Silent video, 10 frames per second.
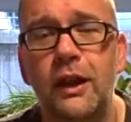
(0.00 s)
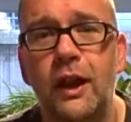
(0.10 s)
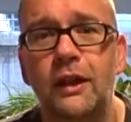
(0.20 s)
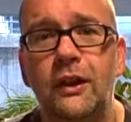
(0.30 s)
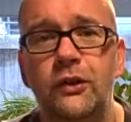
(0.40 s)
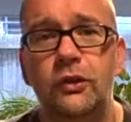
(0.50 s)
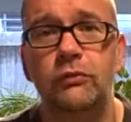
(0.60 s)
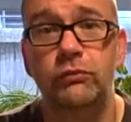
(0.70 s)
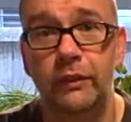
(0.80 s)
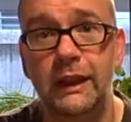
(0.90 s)
unless you
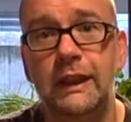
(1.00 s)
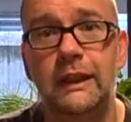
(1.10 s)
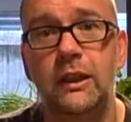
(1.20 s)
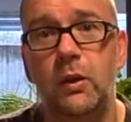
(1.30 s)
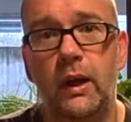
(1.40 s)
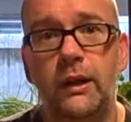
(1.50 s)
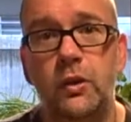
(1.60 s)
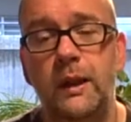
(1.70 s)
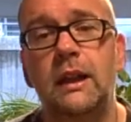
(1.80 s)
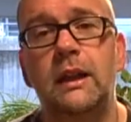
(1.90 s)
really quite
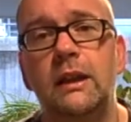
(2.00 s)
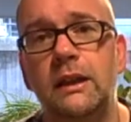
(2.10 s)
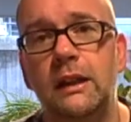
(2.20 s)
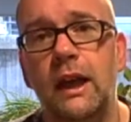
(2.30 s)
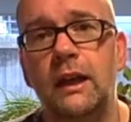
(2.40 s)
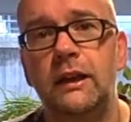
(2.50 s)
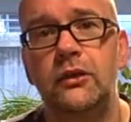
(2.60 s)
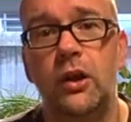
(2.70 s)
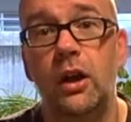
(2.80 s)
quickly engage